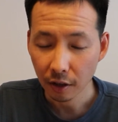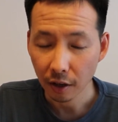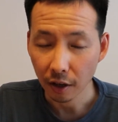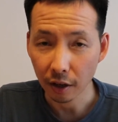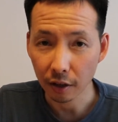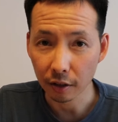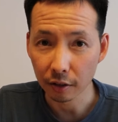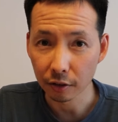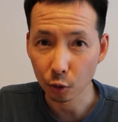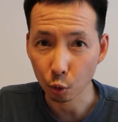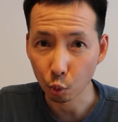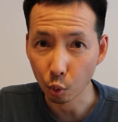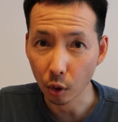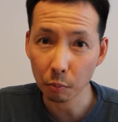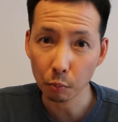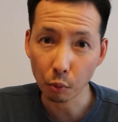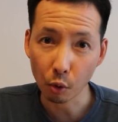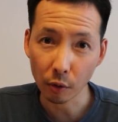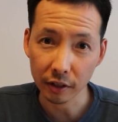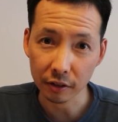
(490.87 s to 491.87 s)
is
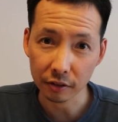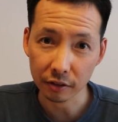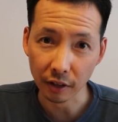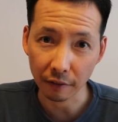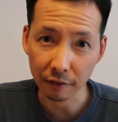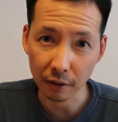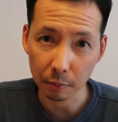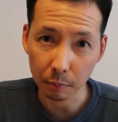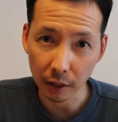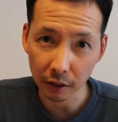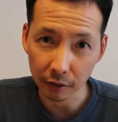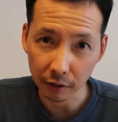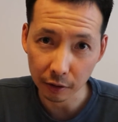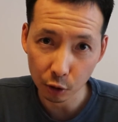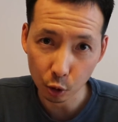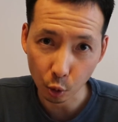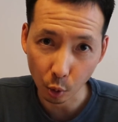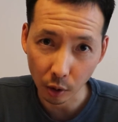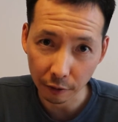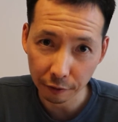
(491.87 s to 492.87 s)
1.7 million
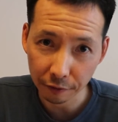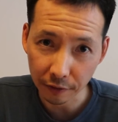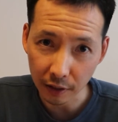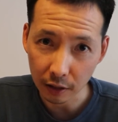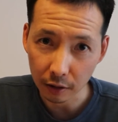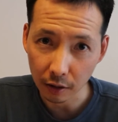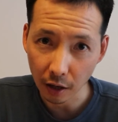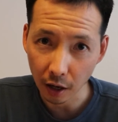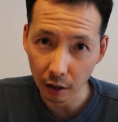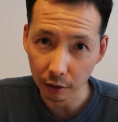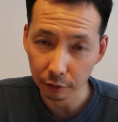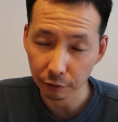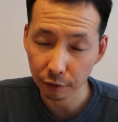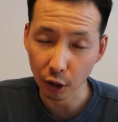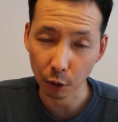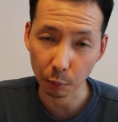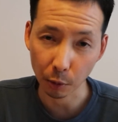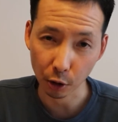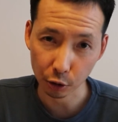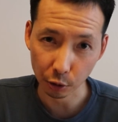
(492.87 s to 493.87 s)
square feet of
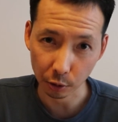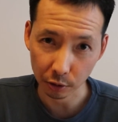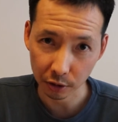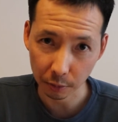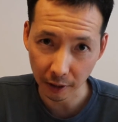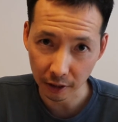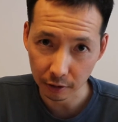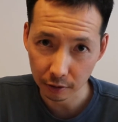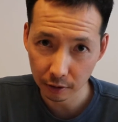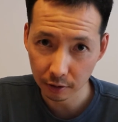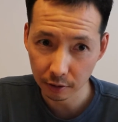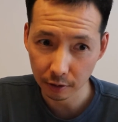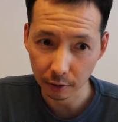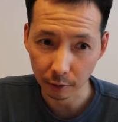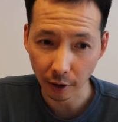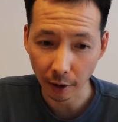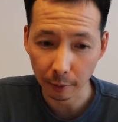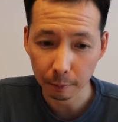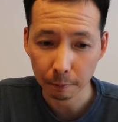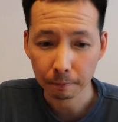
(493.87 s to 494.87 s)
commercial space,
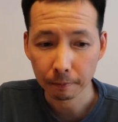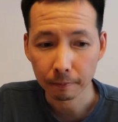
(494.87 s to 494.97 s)
okay?